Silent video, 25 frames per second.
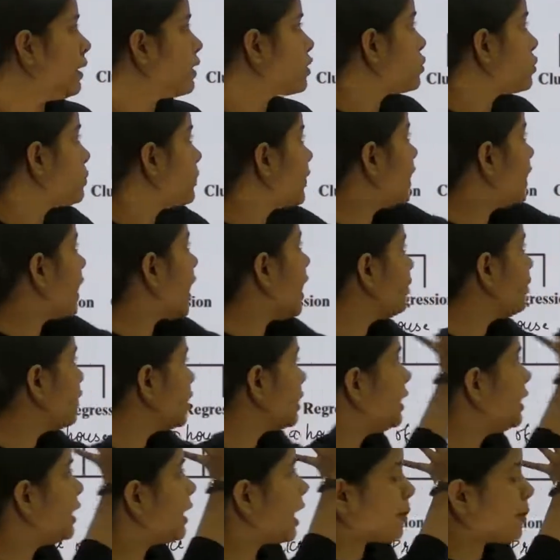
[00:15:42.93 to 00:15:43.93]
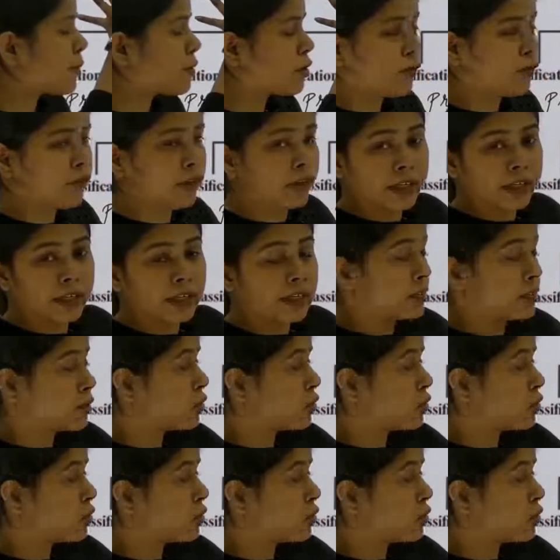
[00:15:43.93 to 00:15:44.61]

So we have three types of learning: